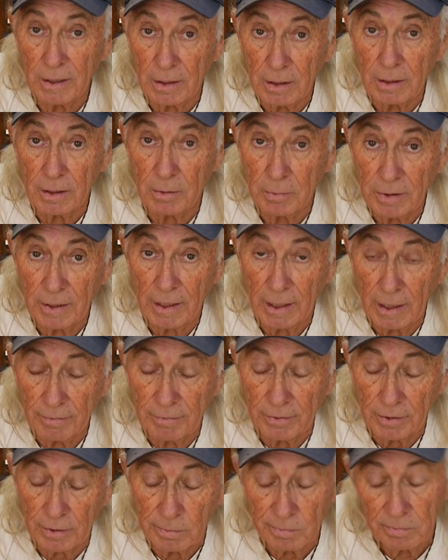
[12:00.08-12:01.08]
a little bit
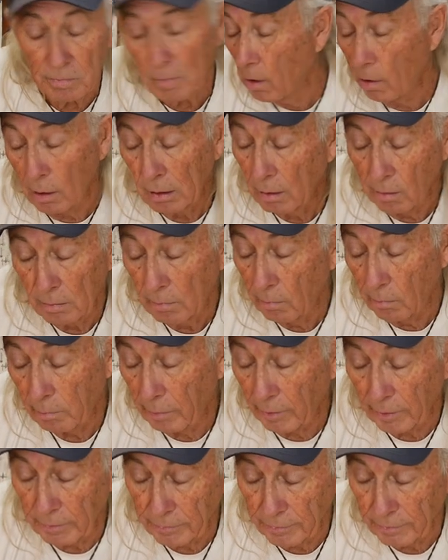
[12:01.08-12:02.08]
heavier.
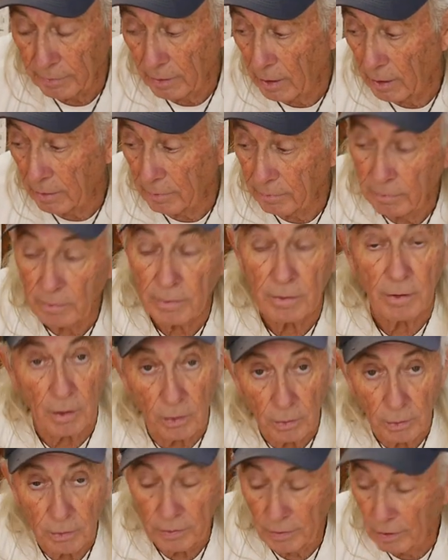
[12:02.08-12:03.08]
Apparently not.
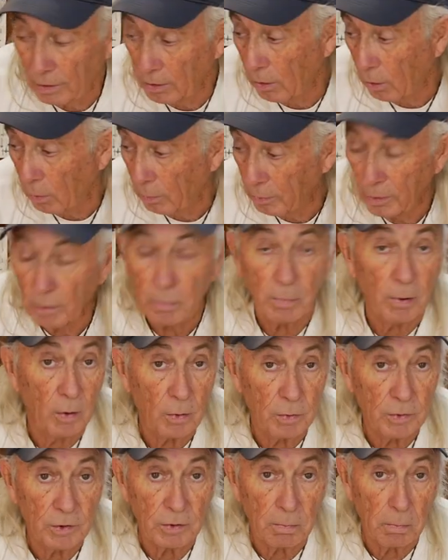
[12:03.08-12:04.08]
Both the Home
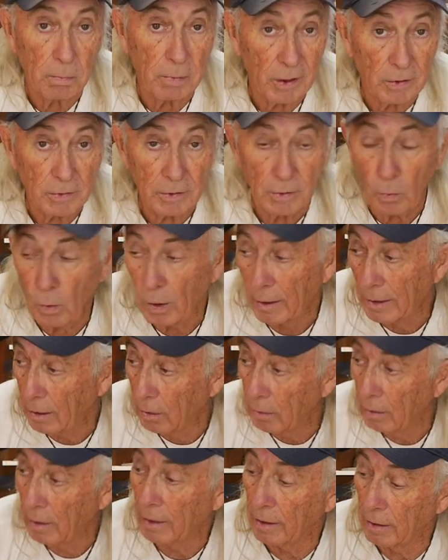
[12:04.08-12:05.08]
Depot just barely won
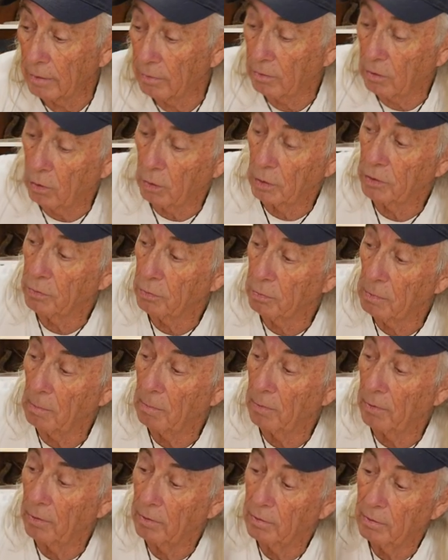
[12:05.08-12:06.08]
out. And of course,
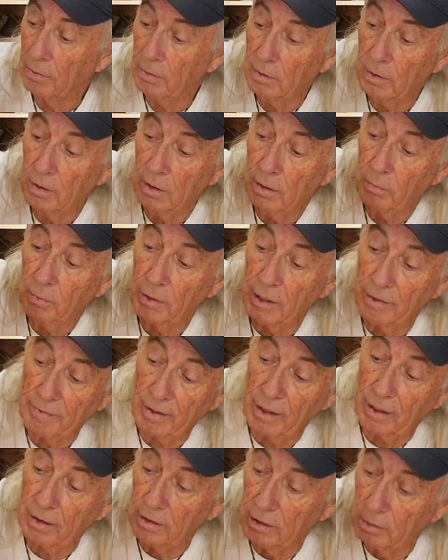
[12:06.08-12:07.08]
remember, we have
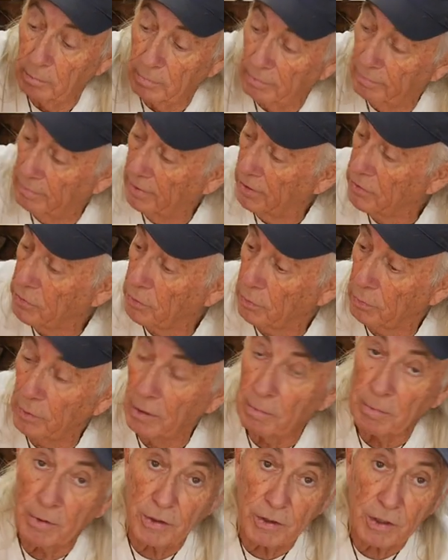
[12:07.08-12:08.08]
that little bit of extra
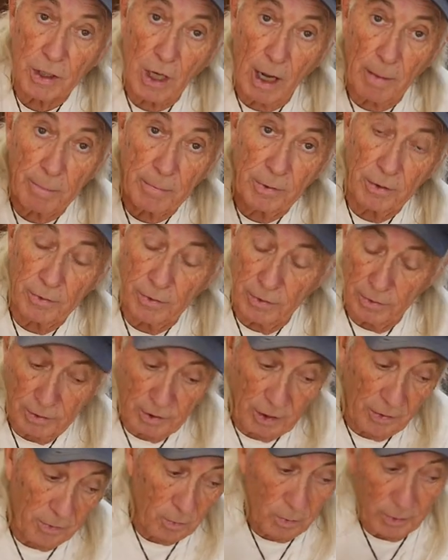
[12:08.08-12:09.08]
rim on the top here that
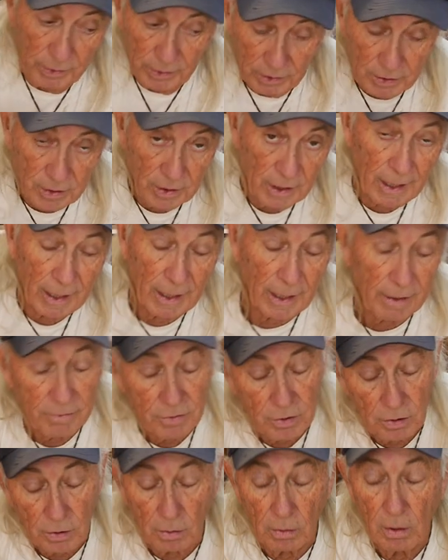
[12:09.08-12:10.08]
the other one doesn't have.
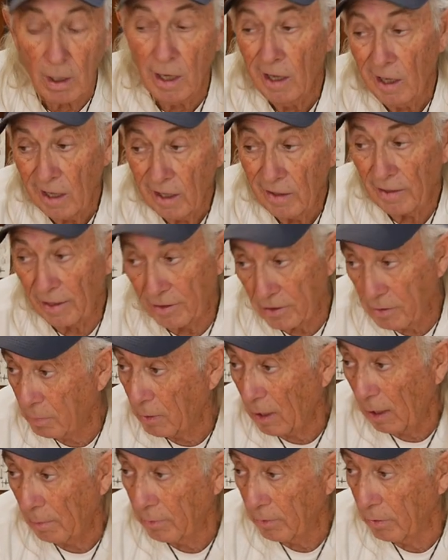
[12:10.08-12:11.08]
So that's
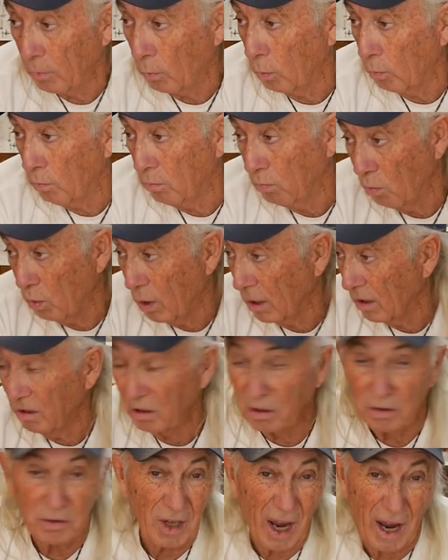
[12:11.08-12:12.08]
probably the what
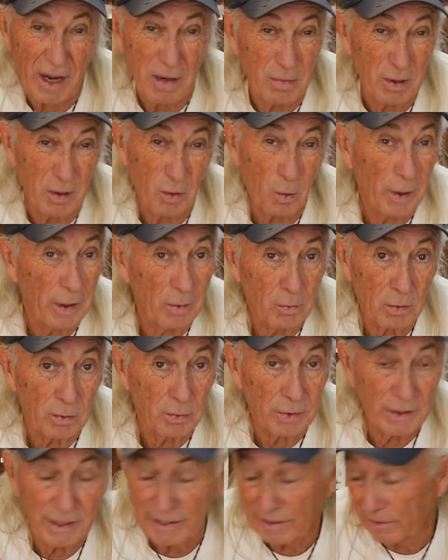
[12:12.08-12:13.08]
little tiny bit of weight we're
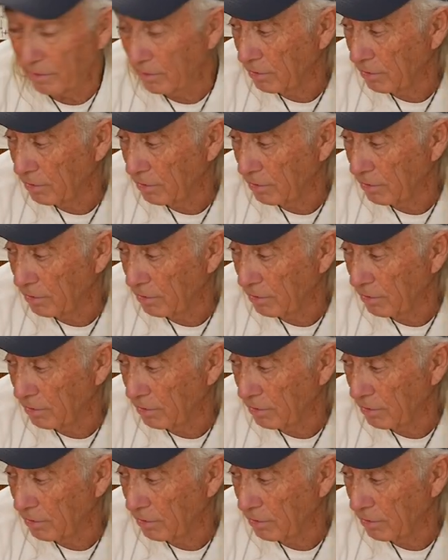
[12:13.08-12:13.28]
reading or